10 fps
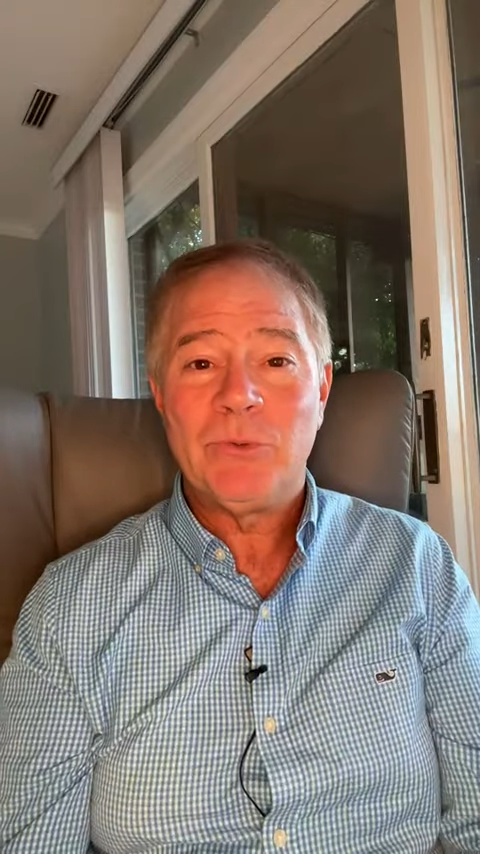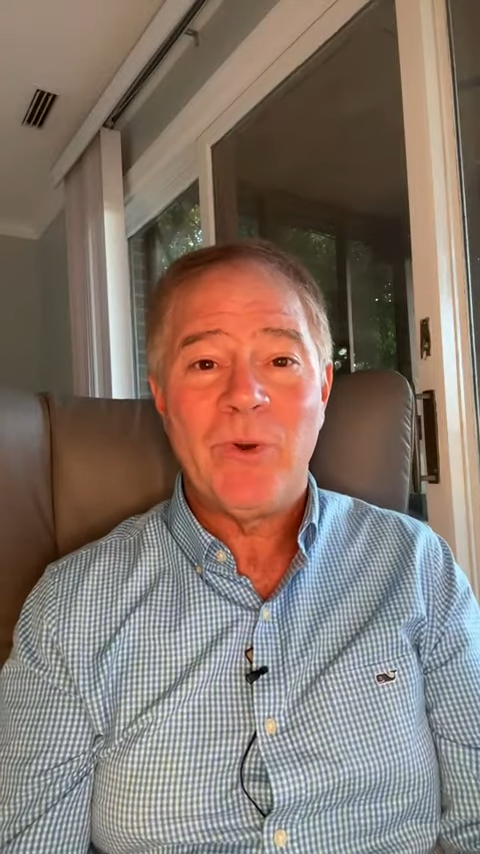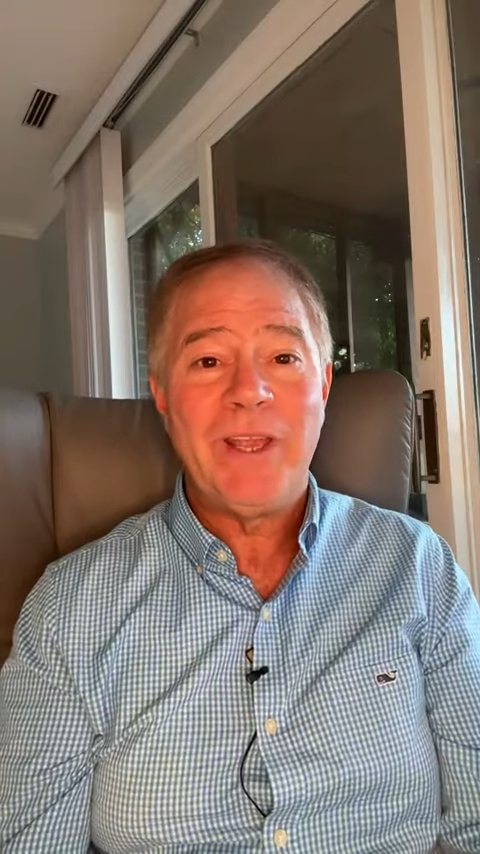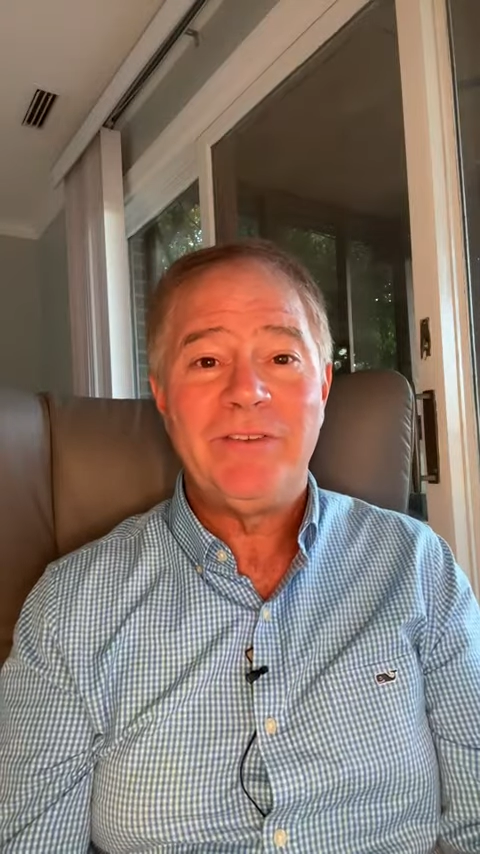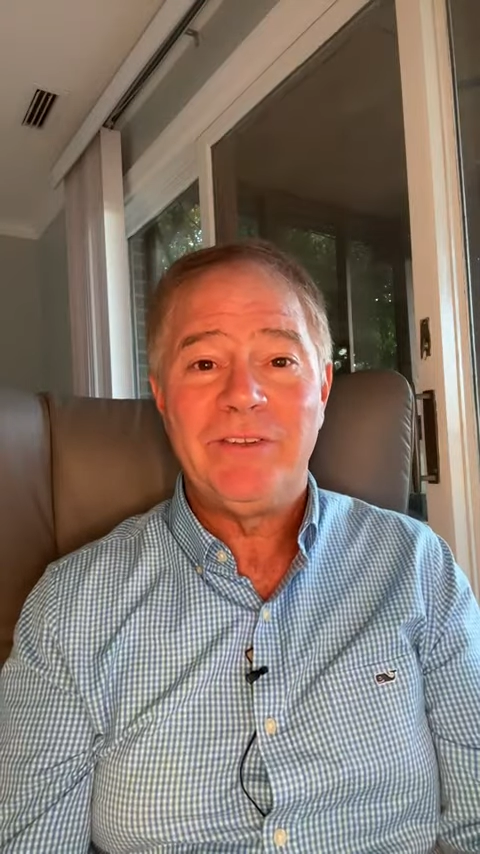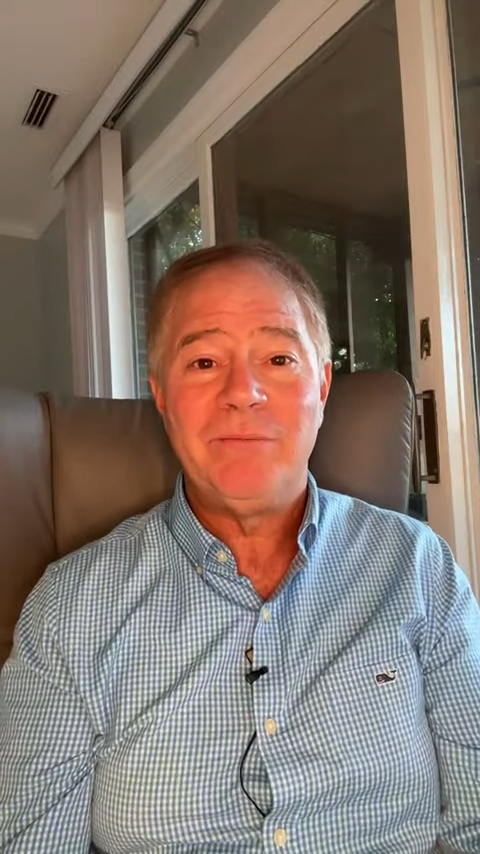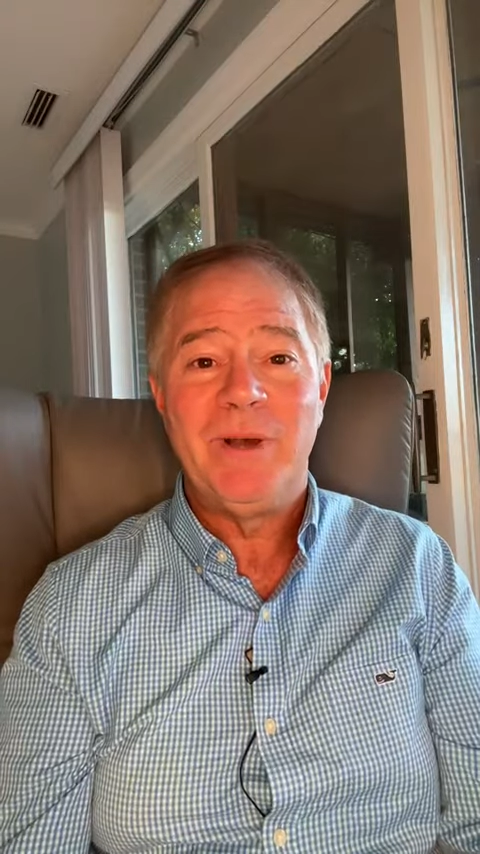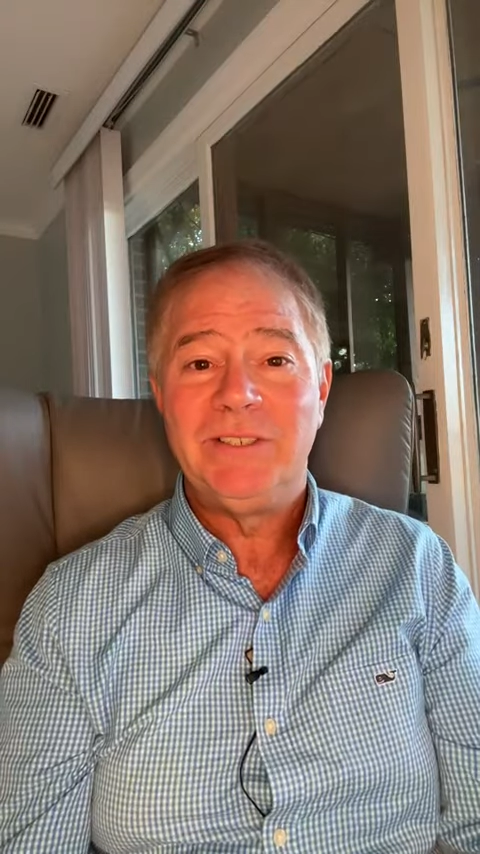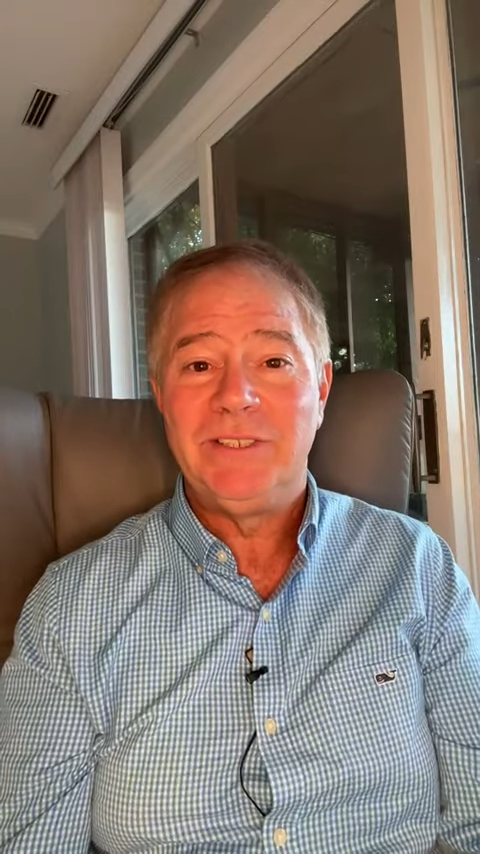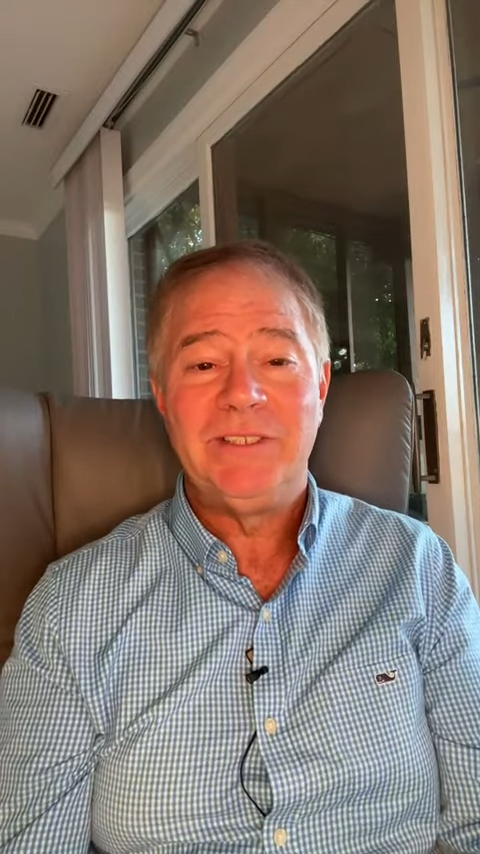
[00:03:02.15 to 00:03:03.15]
twice as
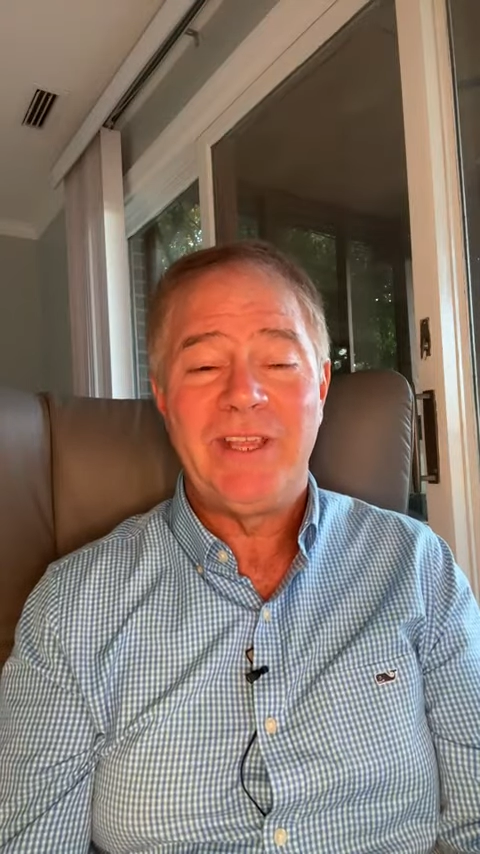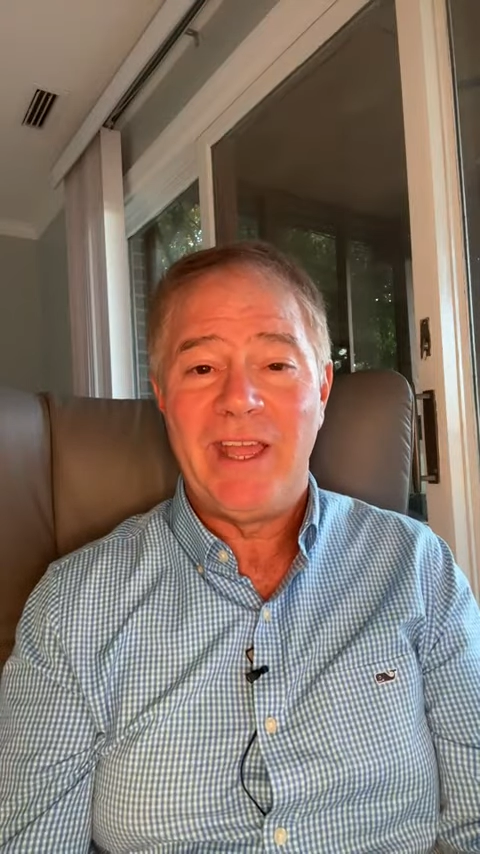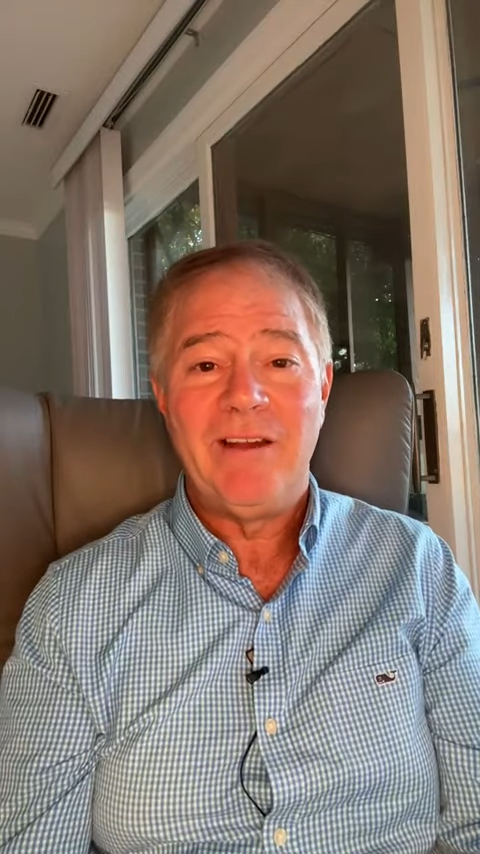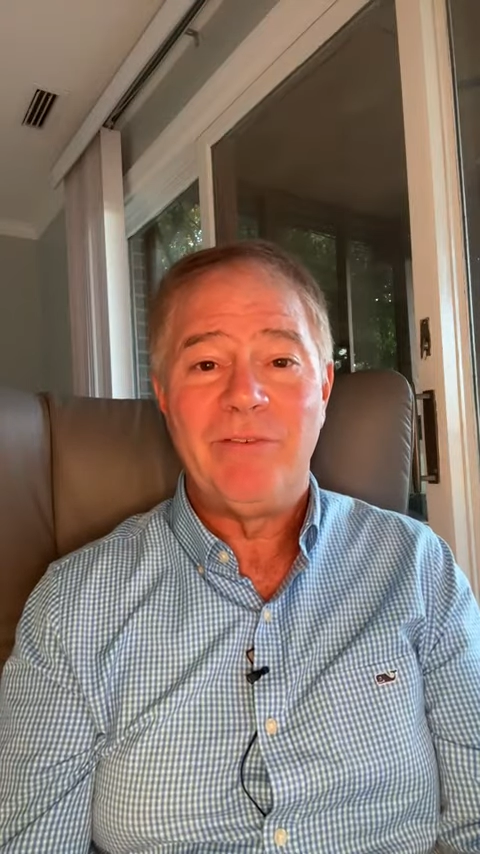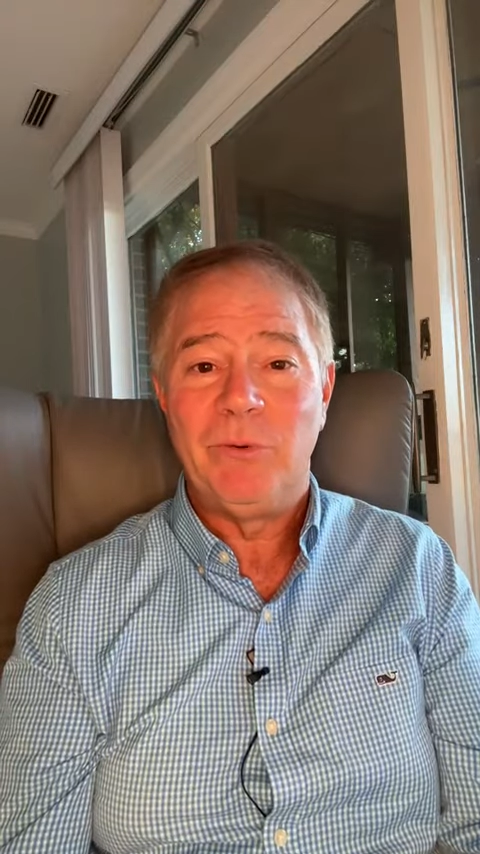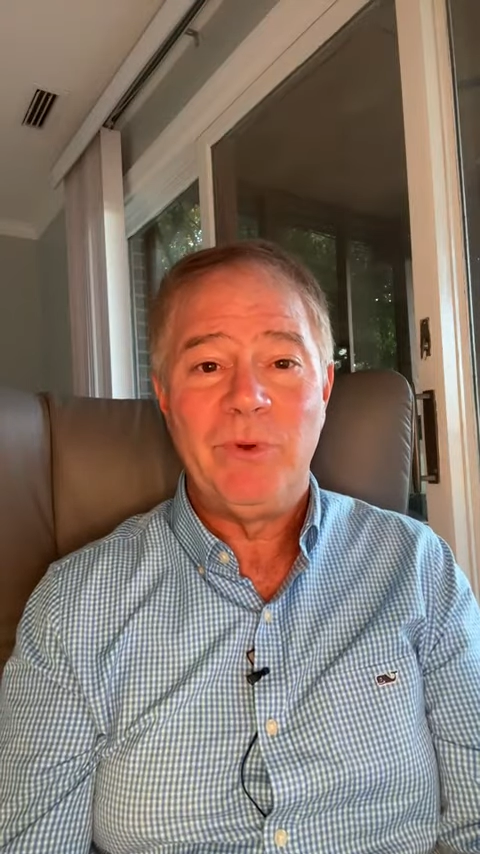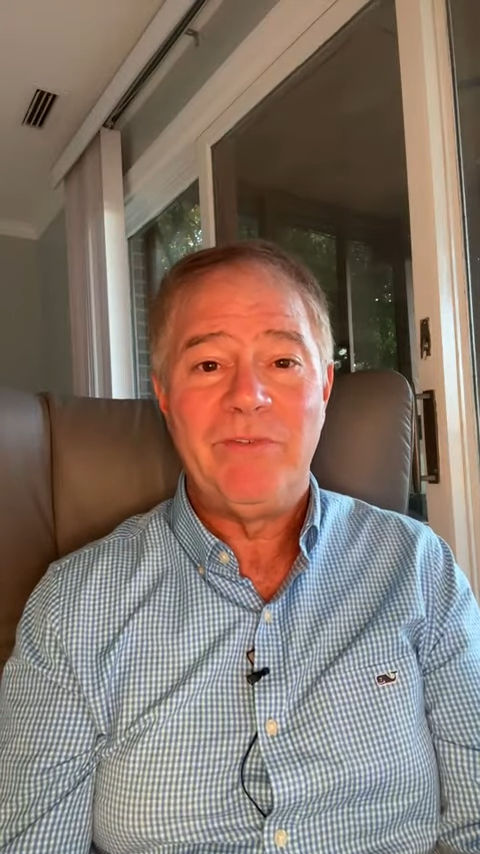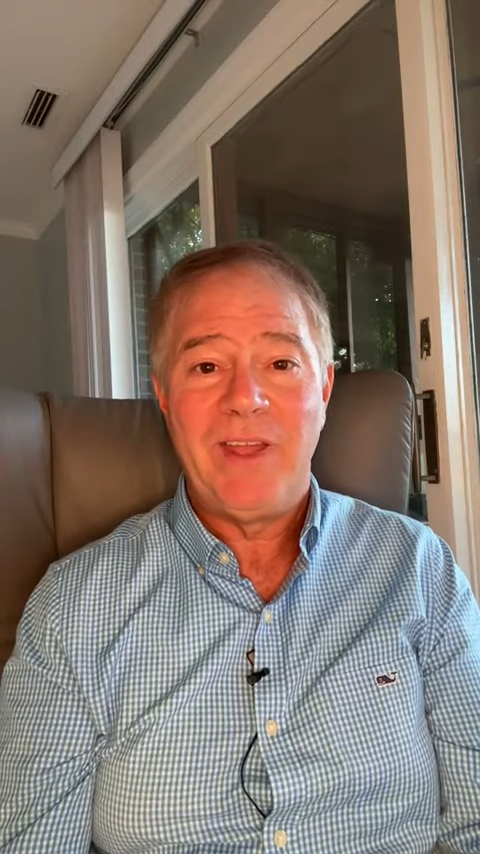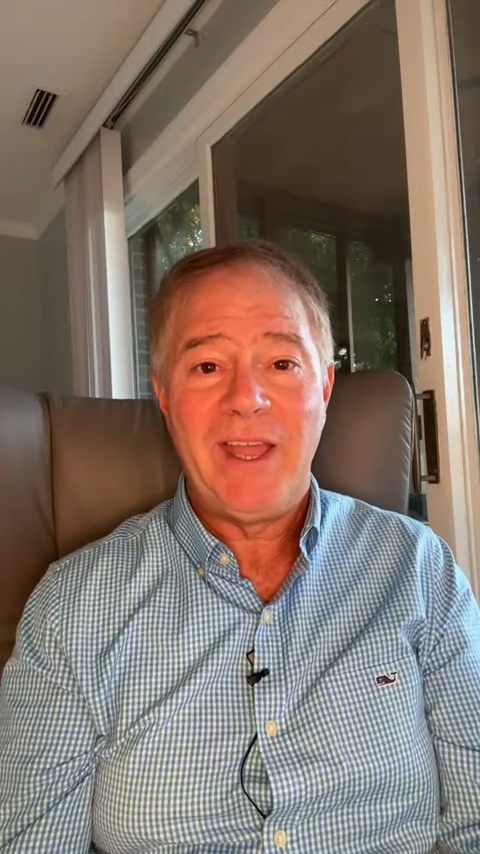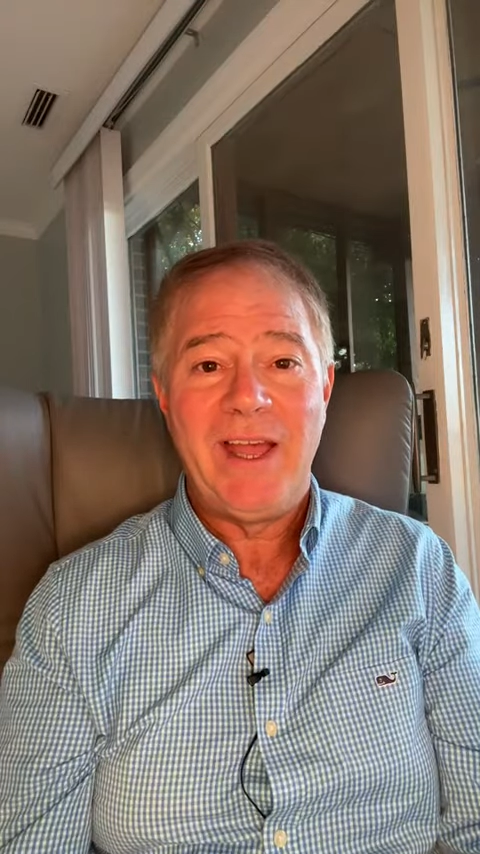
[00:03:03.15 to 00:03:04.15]
much as ever
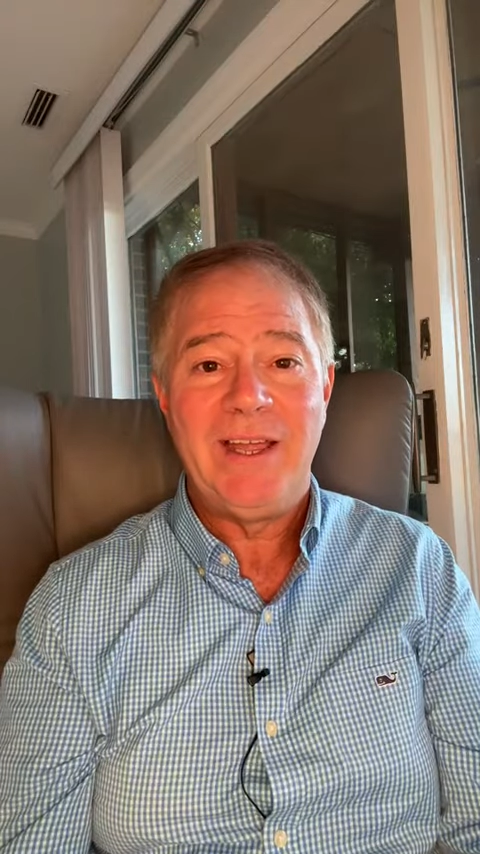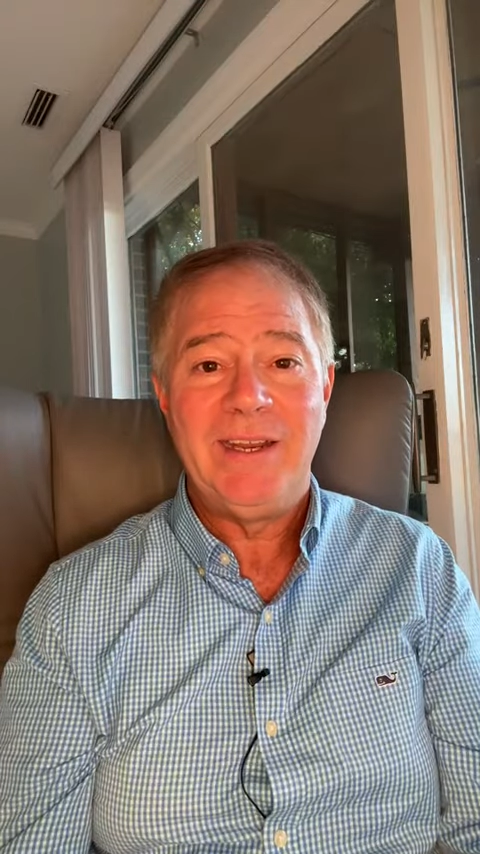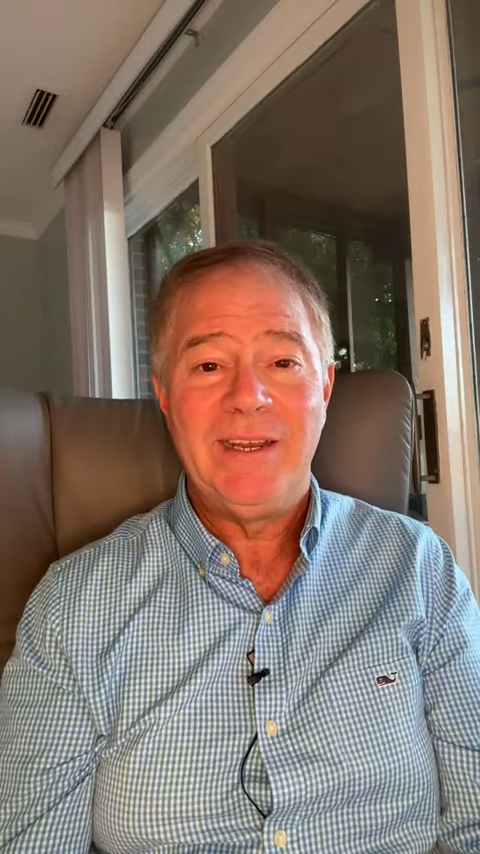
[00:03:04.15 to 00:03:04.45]
we've had.